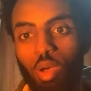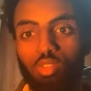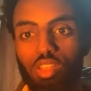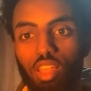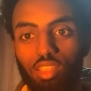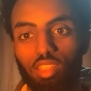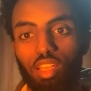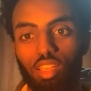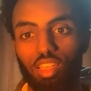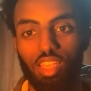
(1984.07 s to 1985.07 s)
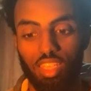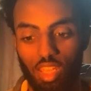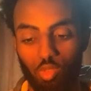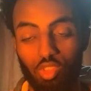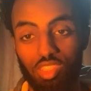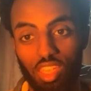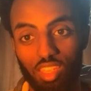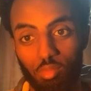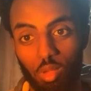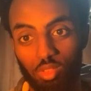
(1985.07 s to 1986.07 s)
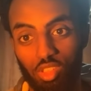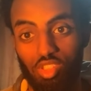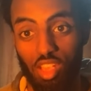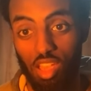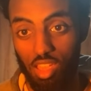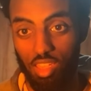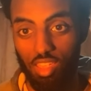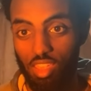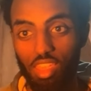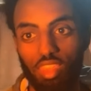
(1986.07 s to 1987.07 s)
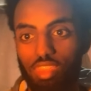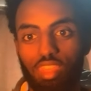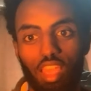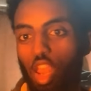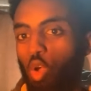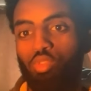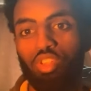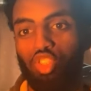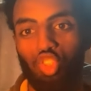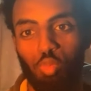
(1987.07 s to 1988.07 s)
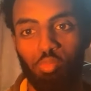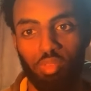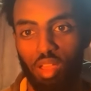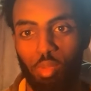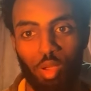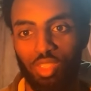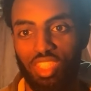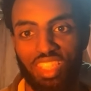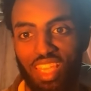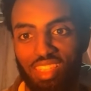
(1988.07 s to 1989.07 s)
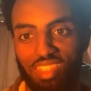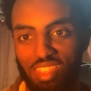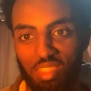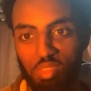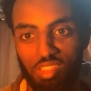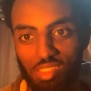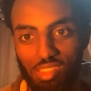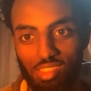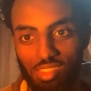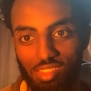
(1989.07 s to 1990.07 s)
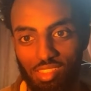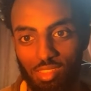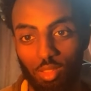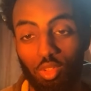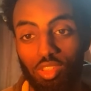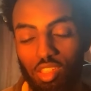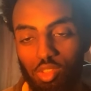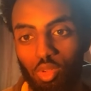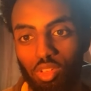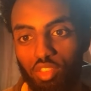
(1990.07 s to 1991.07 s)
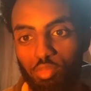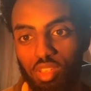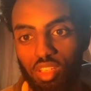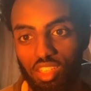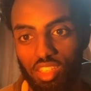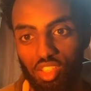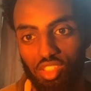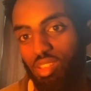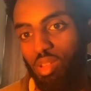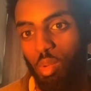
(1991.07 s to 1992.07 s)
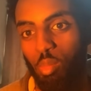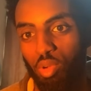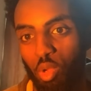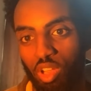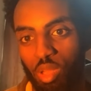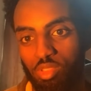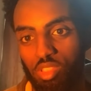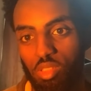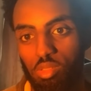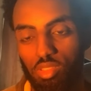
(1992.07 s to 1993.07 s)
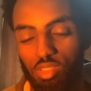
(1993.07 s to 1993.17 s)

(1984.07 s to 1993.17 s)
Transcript: bouncing like that. Now you take them out the jar, they normally jump about 10 centimeters. But that's all they've been conditioned that one program to do.